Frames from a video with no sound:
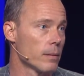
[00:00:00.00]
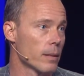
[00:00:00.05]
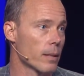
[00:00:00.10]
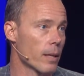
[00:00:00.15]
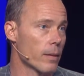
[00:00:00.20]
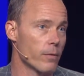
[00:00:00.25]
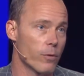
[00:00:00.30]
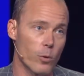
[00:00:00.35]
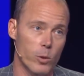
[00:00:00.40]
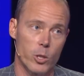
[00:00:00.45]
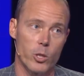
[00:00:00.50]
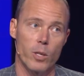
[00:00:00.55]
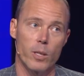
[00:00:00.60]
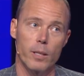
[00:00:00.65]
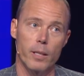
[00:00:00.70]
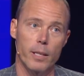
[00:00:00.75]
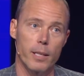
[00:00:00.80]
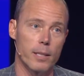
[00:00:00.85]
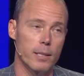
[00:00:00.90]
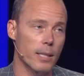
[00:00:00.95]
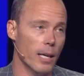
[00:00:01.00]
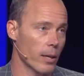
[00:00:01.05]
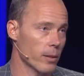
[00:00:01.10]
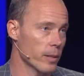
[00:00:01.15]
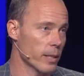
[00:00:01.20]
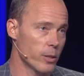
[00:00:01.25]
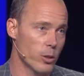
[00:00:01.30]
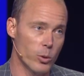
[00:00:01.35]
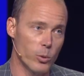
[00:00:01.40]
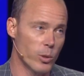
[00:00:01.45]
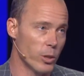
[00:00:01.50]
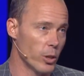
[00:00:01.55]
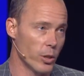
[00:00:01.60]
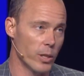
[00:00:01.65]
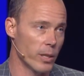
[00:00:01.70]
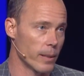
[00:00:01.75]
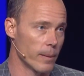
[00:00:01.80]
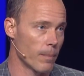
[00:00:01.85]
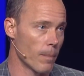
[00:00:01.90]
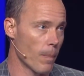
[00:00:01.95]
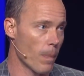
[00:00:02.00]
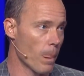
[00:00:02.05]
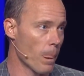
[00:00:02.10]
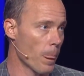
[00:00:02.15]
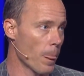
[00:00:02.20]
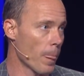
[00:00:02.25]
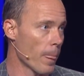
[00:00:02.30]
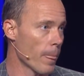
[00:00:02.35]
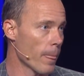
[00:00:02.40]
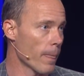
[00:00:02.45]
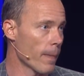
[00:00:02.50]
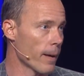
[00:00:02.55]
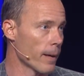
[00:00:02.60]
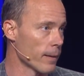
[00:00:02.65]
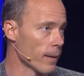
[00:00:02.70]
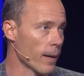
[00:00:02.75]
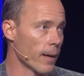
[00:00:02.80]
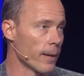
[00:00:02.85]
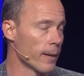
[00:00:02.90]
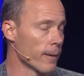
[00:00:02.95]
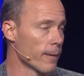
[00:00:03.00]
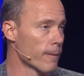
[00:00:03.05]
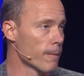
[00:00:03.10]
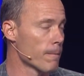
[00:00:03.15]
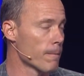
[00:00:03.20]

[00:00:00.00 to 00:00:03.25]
Unfortunately, entirely too good at lying.